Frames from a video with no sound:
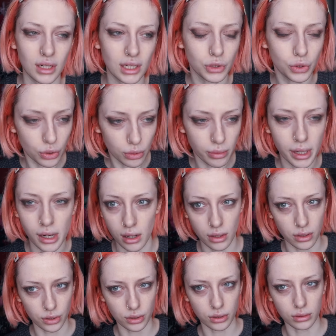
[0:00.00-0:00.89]
I do wear
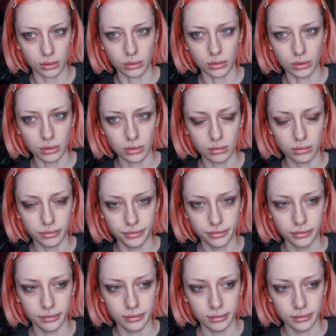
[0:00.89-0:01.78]
other clothes.
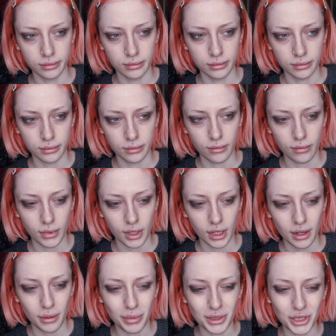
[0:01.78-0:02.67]

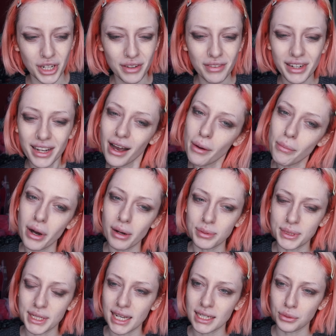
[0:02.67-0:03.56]
But do you ever get a bit
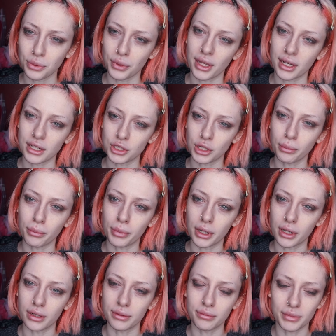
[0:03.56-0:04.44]
obsessed with like a
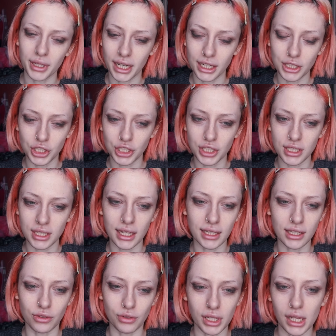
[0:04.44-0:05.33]
jumper? Like I just
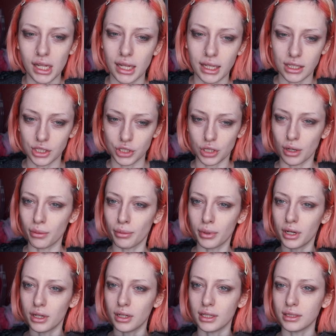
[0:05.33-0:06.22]
decided I really like this
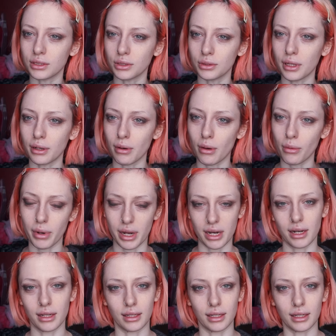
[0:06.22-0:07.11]
jumper, and so now I
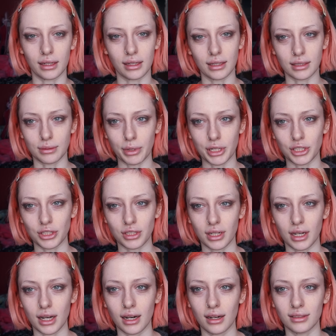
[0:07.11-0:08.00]
wear it like as much as
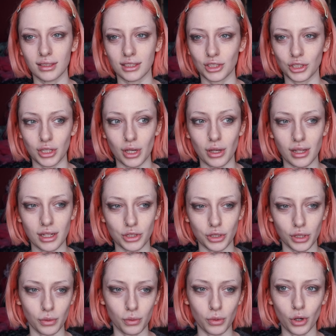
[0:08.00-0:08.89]
I can. It's just like
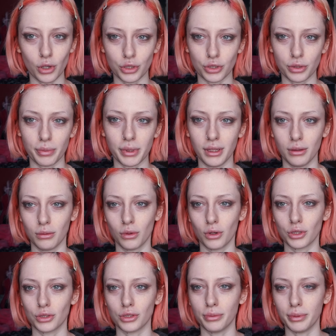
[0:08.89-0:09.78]
literally wash, repeat,
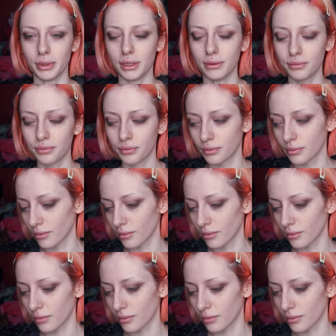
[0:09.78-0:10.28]
wash, repeat.